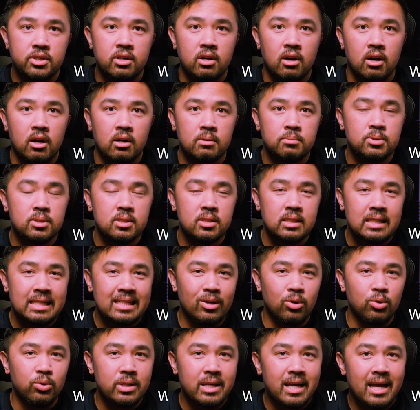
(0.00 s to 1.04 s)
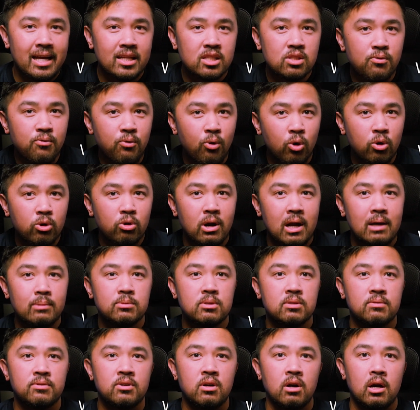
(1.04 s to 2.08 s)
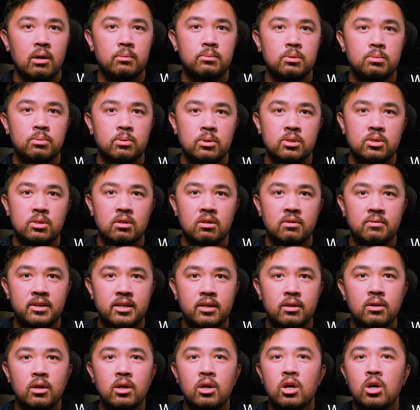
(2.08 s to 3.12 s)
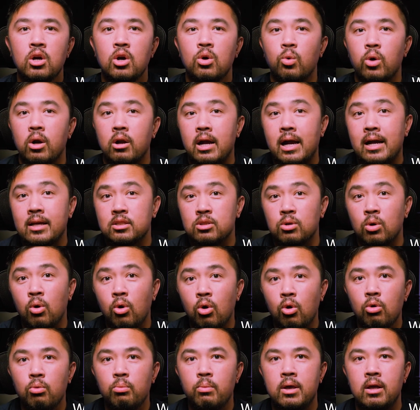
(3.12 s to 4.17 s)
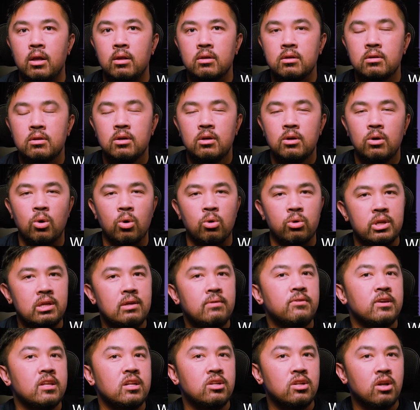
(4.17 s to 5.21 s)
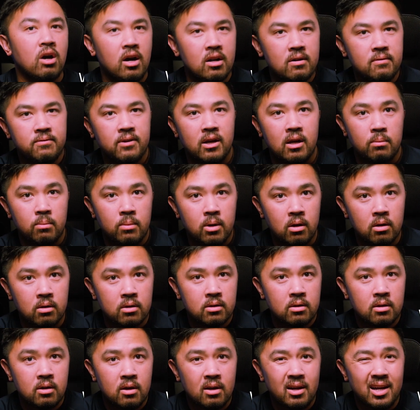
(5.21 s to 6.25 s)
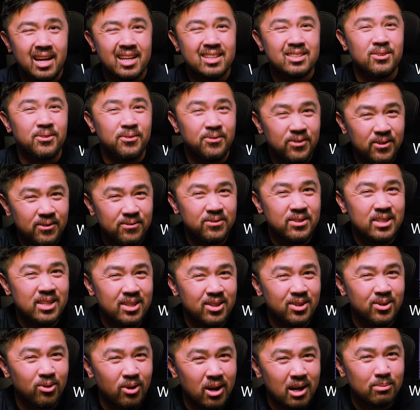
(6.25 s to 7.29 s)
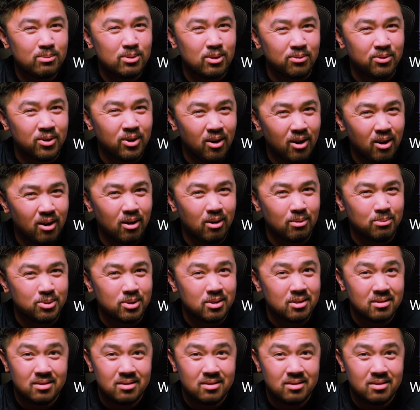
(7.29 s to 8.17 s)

carbs, it only has 4 grams of carbs per serving, whereas whole milk or even non-fat milk adds 15 grams of carbs.